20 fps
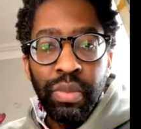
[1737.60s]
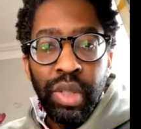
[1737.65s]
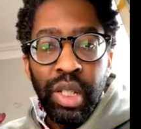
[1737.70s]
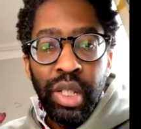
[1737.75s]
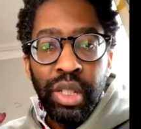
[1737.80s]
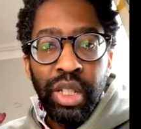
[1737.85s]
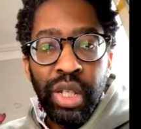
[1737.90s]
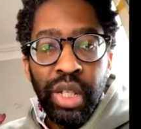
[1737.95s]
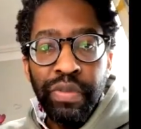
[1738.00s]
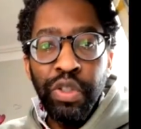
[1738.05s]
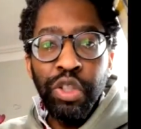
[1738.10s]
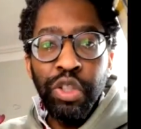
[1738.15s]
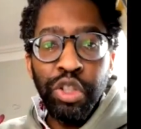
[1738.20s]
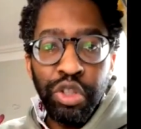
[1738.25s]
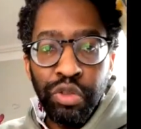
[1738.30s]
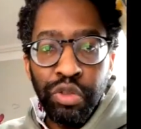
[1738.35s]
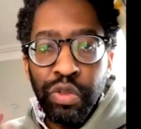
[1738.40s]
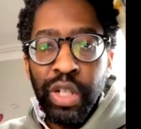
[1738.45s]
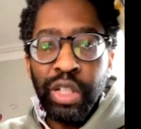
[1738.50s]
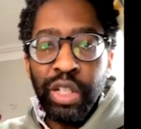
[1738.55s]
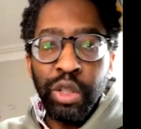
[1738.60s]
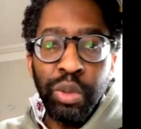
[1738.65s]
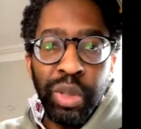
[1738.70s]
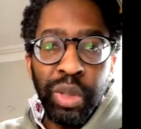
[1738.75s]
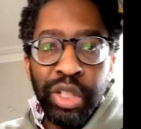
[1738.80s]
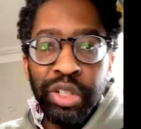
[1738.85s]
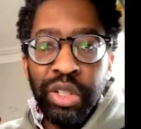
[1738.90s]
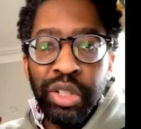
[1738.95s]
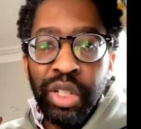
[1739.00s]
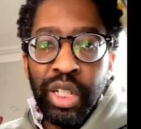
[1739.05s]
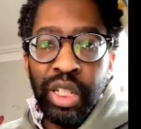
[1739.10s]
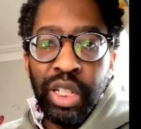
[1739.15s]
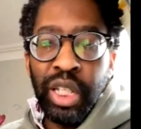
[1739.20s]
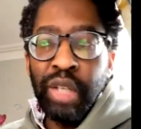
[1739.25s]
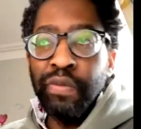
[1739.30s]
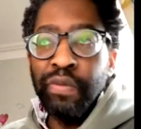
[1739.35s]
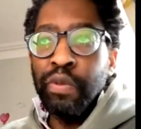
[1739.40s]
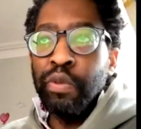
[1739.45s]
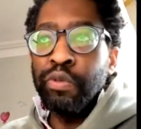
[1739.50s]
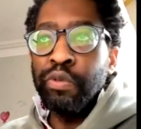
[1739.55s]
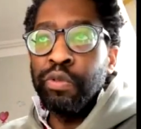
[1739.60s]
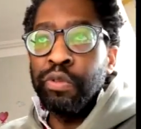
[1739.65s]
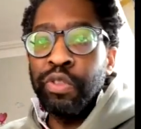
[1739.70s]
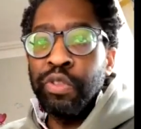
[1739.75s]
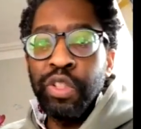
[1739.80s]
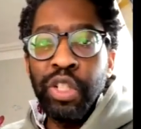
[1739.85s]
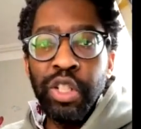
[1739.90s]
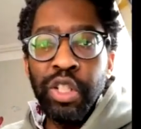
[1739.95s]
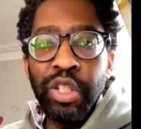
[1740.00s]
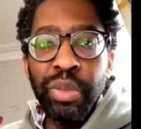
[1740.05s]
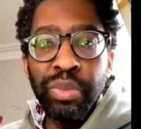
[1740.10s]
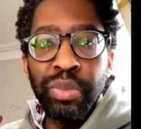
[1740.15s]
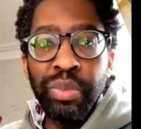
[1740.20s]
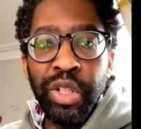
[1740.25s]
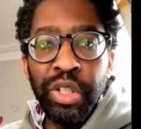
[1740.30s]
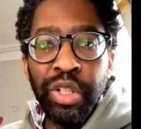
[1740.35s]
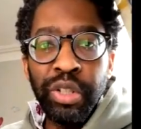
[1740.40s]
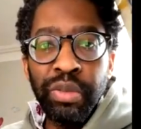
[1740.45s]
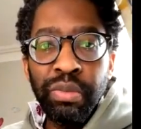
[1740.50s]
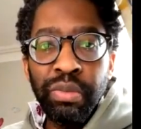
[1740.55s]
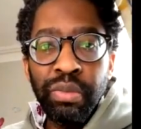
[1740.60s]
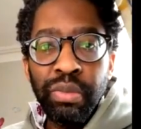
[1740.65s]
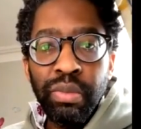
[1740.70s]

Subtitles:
So if you just throw out the question, can I get involved with research in Britain?